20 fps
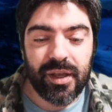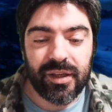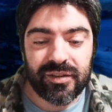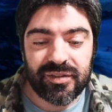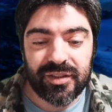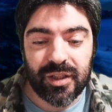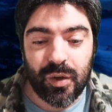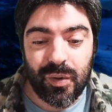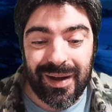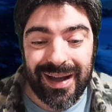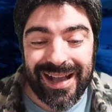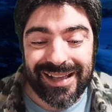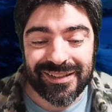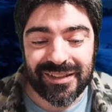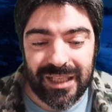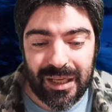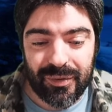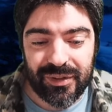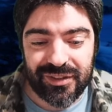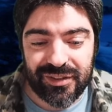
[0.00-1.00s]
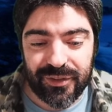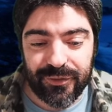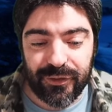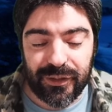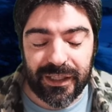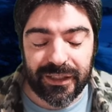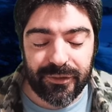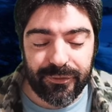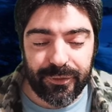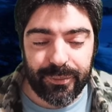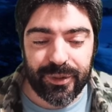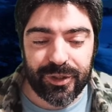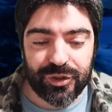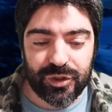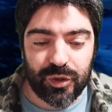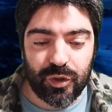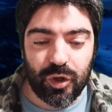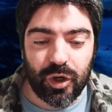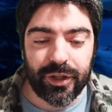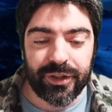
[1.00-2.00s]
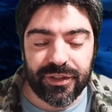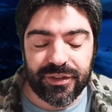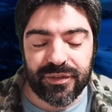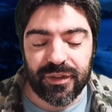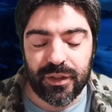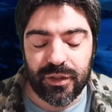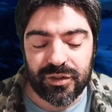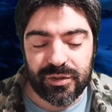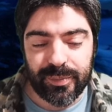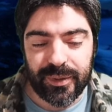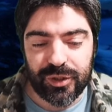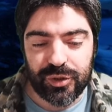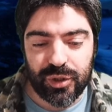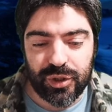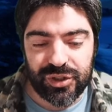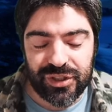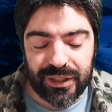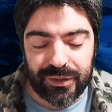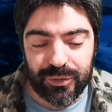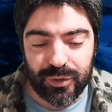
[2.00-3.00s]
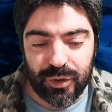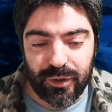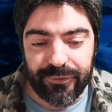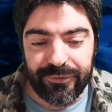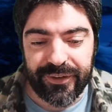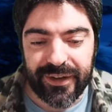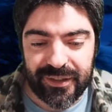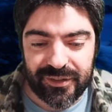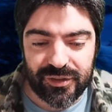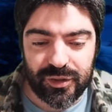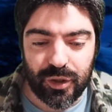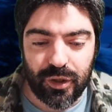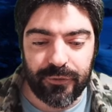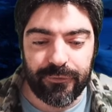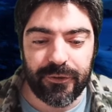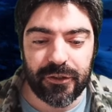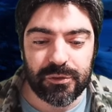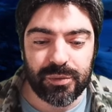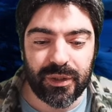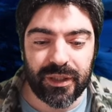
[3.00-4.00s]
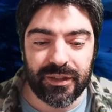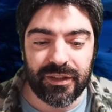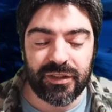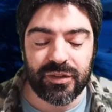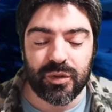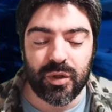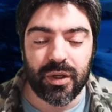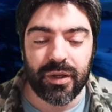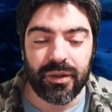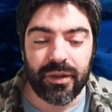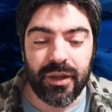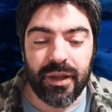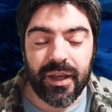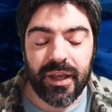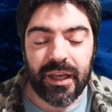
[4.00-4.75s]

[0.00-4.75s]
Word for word: So as always, if you like information on these videos, make sure you share it with your friends on Facebook and Discord.